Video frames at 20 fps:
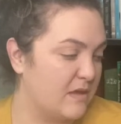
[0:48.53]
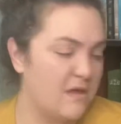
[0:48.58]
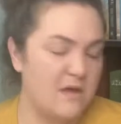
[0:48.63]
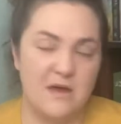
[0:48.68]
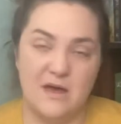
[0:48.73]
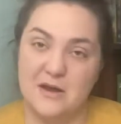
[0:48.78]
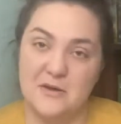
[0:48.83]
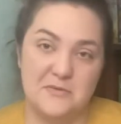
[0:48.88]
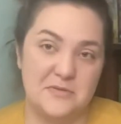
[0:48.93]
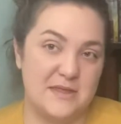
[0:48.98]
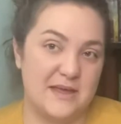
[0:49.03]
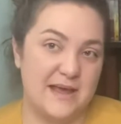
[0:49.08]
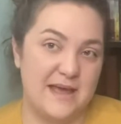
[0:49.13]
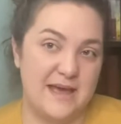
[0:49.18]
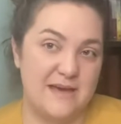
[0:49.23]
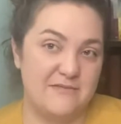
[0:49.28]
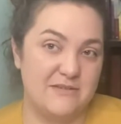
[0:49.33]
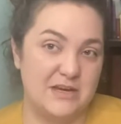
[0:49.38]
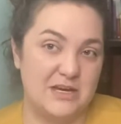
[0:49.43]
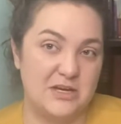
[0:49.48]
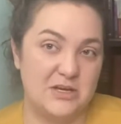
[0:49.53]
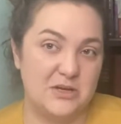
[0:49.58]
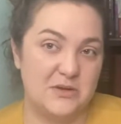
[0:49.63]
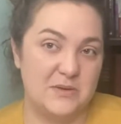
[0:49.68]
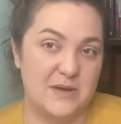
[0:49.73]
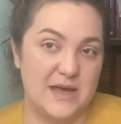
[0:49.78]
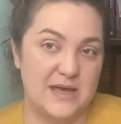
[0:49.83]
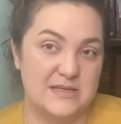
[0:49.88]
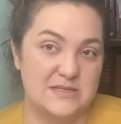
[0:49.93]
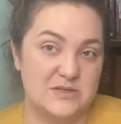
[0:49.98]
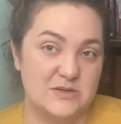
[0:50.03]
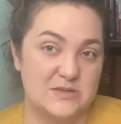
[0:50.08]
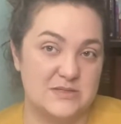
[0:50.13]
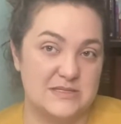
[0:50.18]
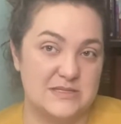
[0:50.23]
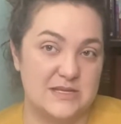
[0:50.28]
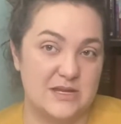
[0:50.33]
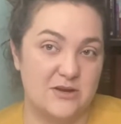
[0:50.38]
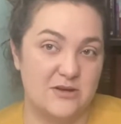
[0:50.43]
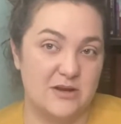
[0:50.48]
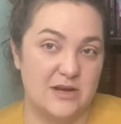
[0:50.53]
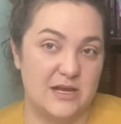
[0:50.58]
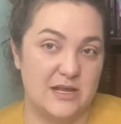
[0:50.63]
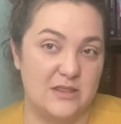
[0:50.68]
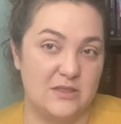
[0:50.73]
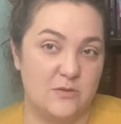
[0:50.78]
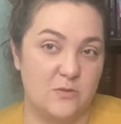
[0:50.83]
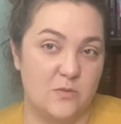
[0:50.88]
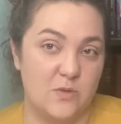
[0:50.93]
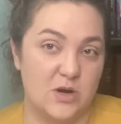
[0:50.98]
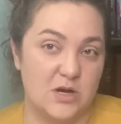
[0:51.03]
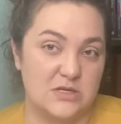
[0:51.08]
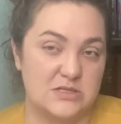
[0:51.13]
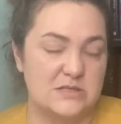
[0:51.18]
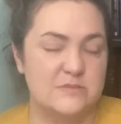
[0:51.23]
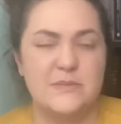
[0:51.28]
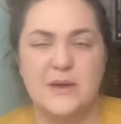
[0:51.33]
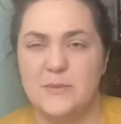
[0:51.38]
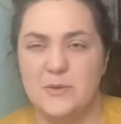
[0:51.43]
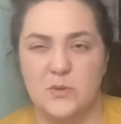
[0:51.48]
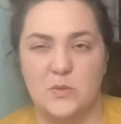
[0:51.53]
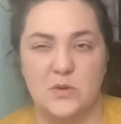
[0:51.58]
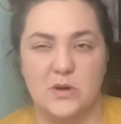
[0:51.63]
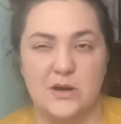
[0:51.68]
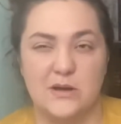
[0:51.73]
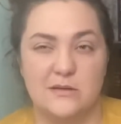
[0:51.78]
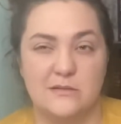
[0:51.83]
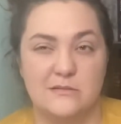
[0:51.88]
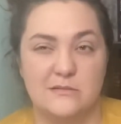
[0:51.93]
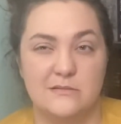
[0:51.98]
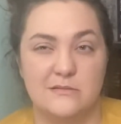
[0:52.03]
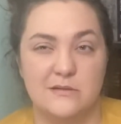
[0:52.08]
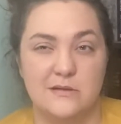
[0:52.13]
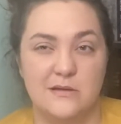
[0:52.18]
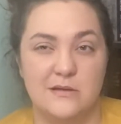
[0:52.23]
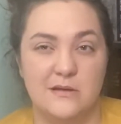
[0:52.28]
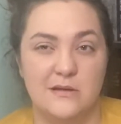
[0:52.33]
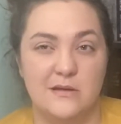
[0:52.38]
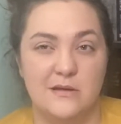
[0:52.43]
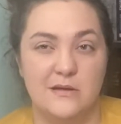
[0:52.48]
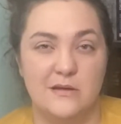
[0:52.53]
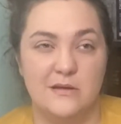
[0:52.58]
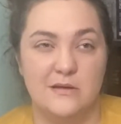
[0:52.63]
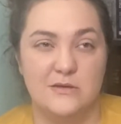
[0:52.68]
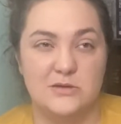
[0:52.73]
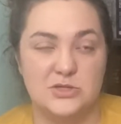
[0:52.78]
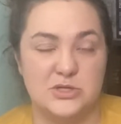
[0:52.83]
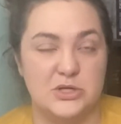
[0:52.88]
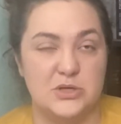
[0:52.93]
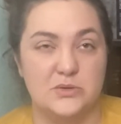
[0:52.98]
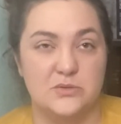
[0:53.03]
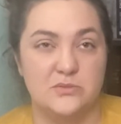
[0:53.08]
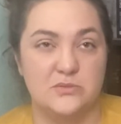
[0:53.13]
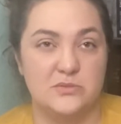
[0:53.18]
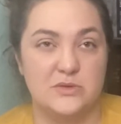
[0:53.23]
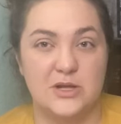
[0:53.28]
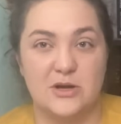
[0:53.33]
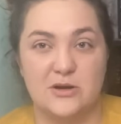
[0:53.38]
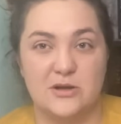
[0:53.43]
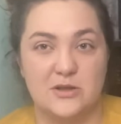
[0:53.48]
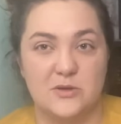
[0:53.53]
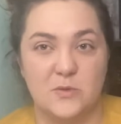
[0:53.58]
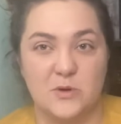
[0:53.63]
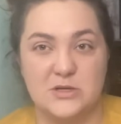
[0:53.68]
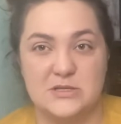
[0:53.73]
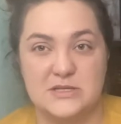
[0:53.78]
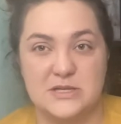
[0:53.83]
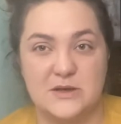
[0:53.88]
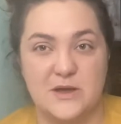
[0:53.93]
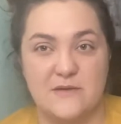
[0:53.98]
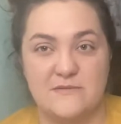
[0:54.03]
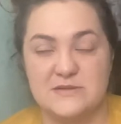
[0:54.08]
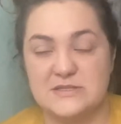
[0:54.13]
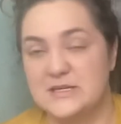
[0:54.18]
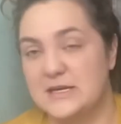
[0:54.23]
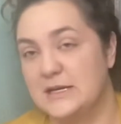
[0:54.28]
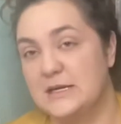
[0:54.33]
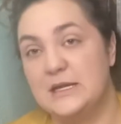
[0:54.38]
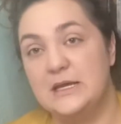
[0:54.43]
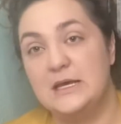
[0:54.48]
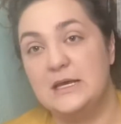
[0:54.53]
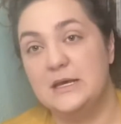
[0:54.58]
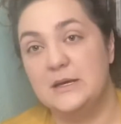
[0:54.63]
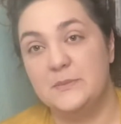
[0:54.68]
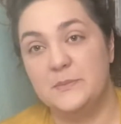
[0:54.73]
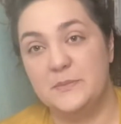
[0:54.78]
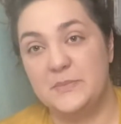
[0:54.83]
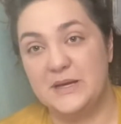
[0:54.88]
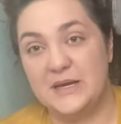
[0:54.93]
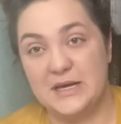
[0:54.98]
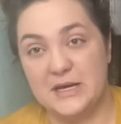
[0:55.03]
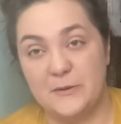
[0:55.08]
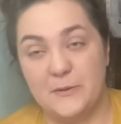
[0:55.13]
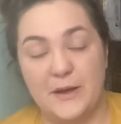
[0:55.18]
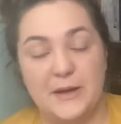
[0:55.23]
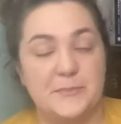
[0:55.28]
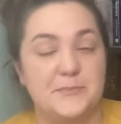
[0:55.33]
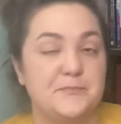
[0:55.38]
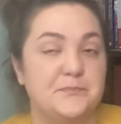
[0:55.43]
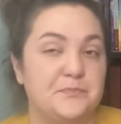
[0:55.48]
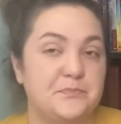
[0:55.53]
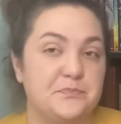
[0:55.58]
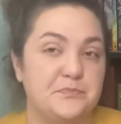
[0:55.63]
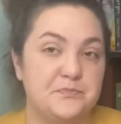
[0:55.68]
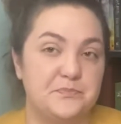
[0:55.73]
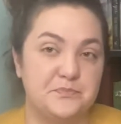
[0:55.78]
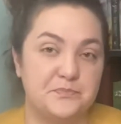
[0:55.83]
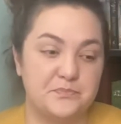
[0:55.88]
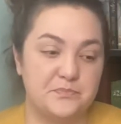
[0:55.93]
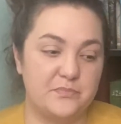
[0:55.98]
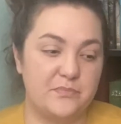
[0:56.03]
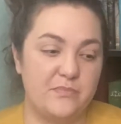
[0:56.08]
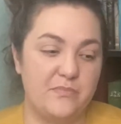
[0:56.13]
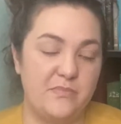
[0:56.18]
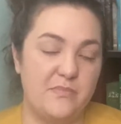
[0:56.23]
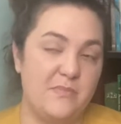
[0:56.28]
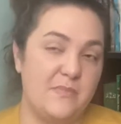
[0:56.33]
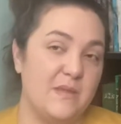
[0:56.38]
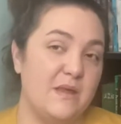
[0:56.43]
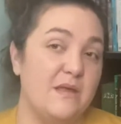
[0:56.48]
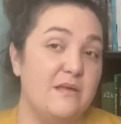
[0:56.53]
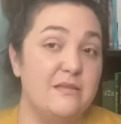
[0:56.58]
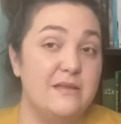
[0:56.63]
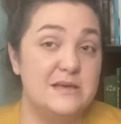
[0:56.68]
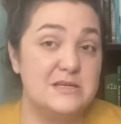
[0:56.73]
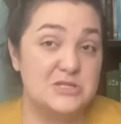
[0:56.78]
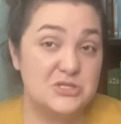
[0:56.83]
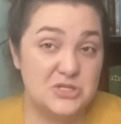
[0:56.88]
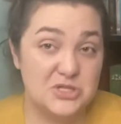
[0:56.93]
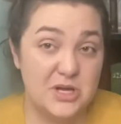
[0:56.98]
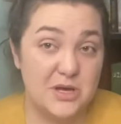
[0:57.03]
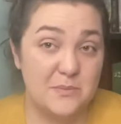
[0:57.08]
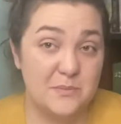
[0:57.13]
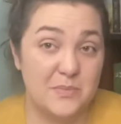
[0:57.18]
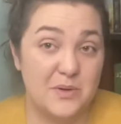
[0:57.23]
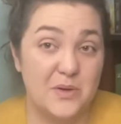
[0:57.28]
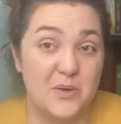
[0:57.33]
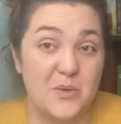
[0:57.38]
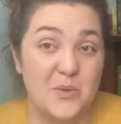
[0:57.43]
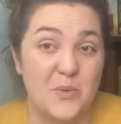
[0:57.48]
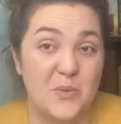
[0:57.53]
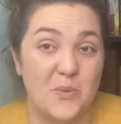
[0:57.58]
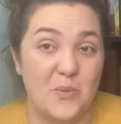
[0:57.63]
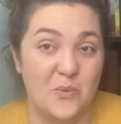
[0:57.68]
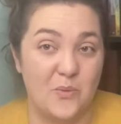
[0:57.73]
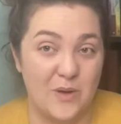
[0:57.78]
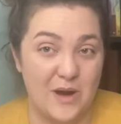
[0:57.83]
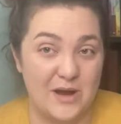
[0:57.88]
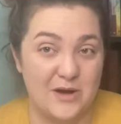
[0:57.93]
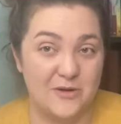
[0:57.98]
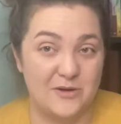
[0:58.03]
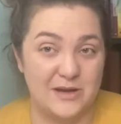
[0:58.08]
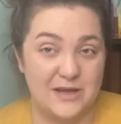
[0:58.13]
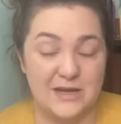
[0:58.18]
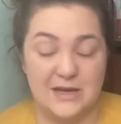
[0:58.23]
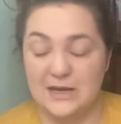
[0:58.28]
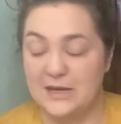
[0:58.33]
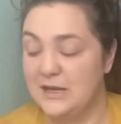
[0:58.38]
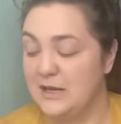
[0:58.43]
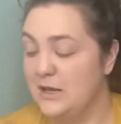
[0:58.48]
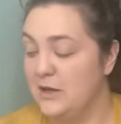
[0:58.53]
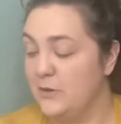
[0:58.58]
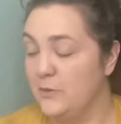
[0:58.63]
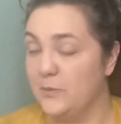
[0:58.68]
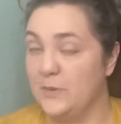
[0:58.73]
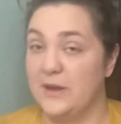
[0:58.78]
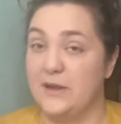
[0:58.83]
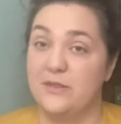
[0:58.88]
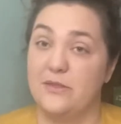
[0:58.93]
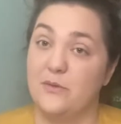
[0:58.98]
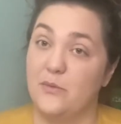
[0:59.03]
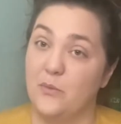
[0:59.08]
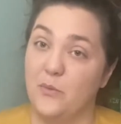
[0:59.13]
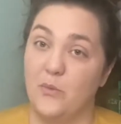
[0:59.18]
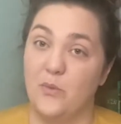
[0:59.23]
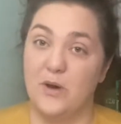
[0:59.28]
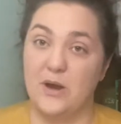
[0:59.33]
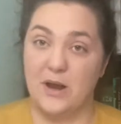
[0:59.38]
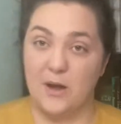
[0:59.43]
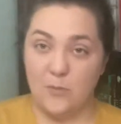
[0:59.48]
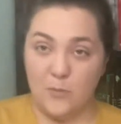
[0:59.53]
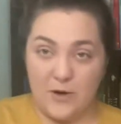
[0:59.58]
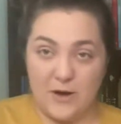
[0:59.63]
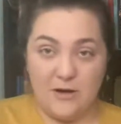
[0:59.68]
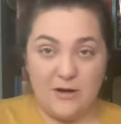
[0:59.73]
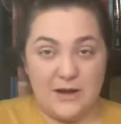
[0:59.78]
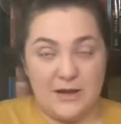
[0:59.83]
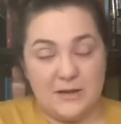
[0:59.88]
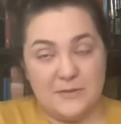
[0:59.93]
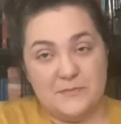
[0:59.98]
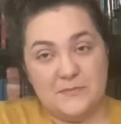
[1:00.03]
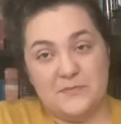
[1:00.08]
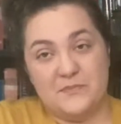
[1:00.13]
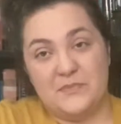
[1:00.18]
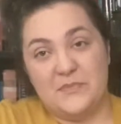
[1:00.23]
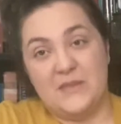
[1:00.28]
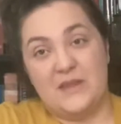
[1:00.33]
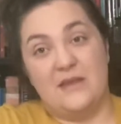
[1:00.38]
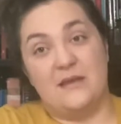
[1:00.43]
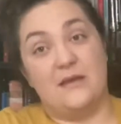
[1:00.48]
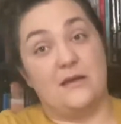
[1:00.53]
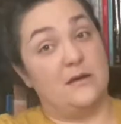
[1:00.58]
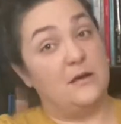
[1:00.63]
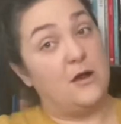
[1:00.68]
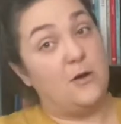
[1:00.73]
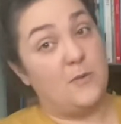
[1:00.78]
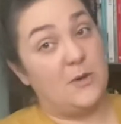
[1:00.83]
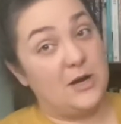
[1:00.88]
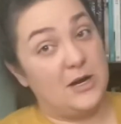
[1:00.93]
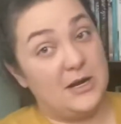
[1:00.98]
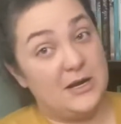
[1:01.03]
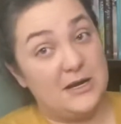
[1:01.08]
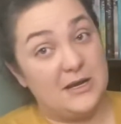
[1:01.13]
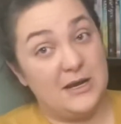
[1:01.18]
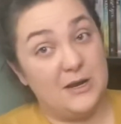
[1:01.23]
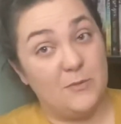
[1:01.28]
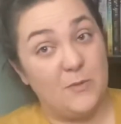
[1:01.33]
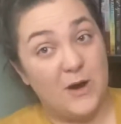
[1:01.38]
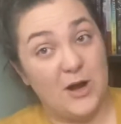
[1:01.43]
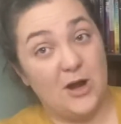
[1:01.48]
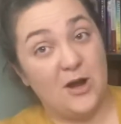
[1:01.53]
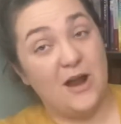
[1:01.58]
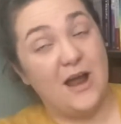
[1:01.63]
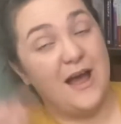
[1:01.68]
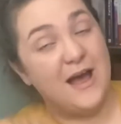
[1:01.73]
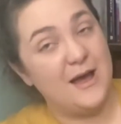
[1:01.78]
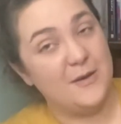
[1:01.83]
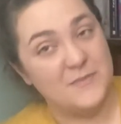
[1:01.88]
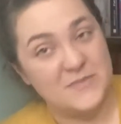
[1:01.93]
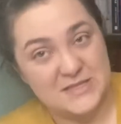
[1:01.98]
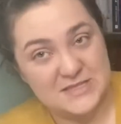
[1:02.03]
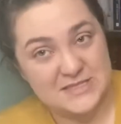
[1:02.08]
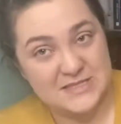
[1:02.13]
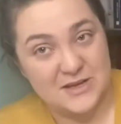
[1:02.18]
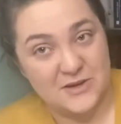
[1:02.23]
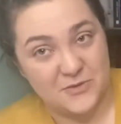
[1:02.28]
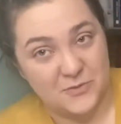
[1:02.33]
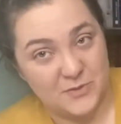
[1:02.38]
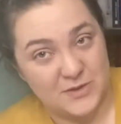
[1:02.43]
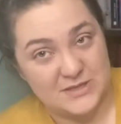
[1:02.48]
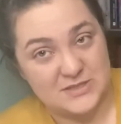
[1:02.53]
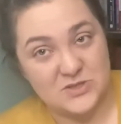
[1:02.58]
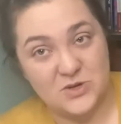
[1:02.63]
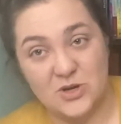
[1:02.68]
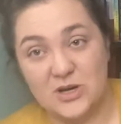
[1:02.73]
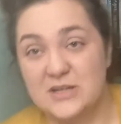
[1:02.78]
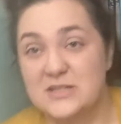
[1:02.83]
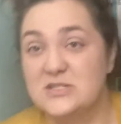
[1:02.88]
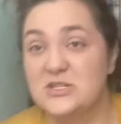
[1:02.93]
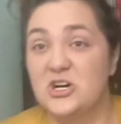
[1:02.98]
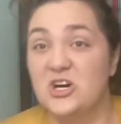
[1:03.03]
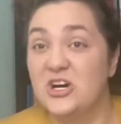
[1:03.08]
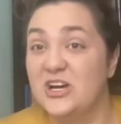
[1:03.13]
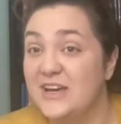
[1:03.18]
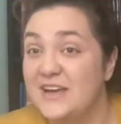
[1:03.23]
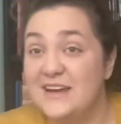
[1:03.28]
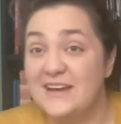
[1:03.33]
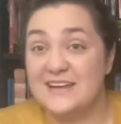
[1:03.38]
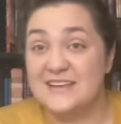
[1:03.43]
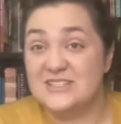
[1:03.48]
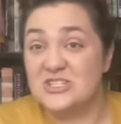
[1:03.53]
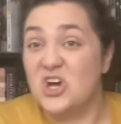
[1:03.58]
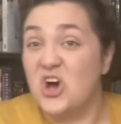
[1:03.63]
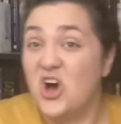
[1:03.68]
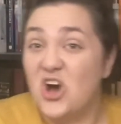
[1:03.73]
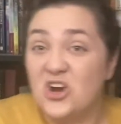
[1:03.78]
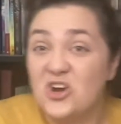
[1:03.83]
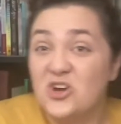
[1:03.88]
don't think I have any new cast-ons that are in the works. Maybe two that are in the works that you haven't seen. But anyway, let's jump right on in with what I'm wearing. I'm not wearing knitwear. I'm in Southwest Arkansas. It is hotter